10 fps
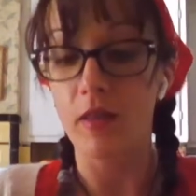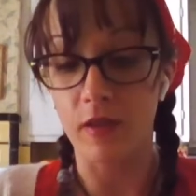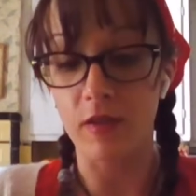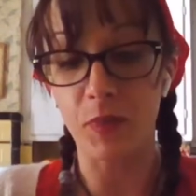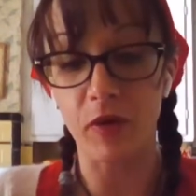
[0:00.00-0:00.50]

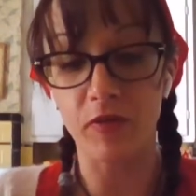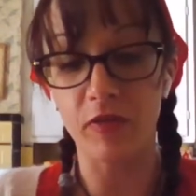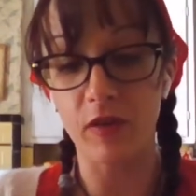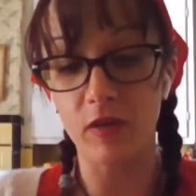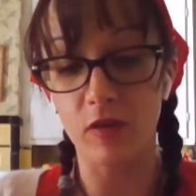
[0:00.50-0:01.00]
This
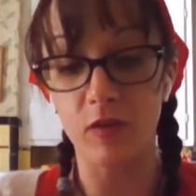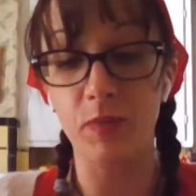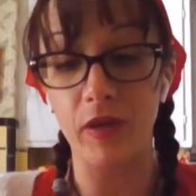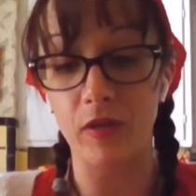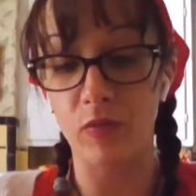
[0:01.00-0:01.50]
person
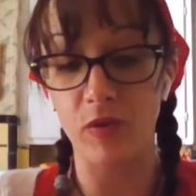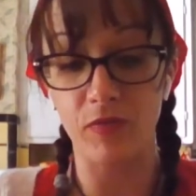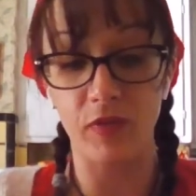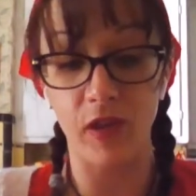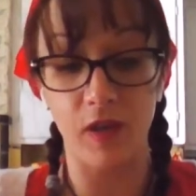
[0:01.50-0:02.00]
could be
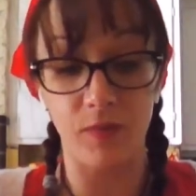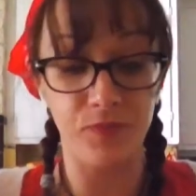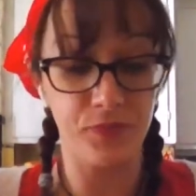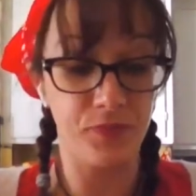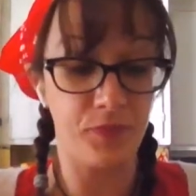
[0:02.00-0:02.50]
twin
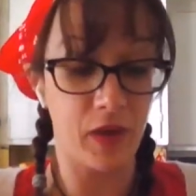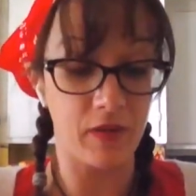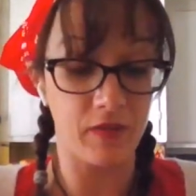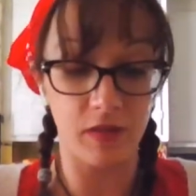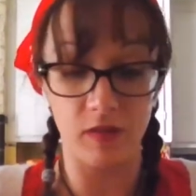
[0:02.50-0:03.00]
flame,
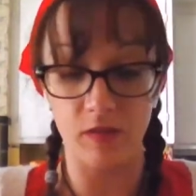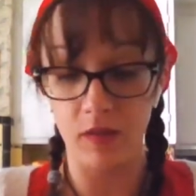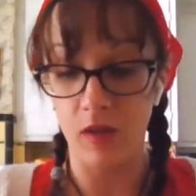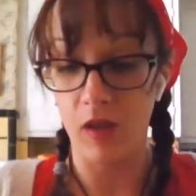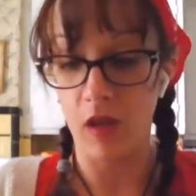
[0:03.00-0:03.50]

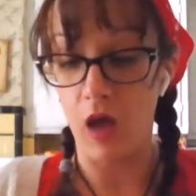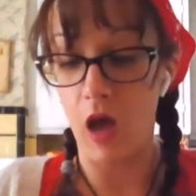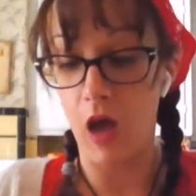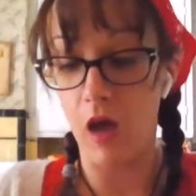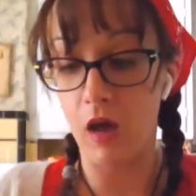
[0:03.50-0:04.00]
Pisces.
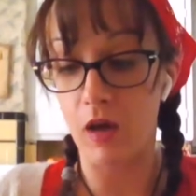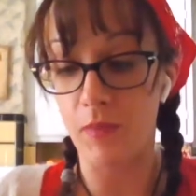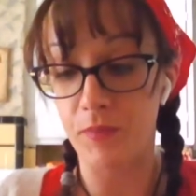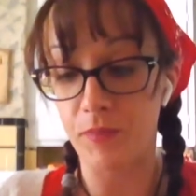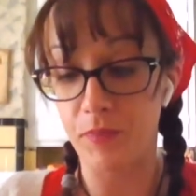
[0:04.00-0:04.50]

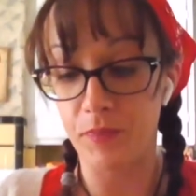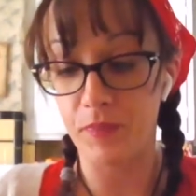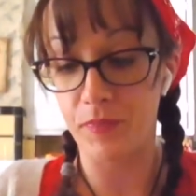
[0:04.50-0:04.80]
And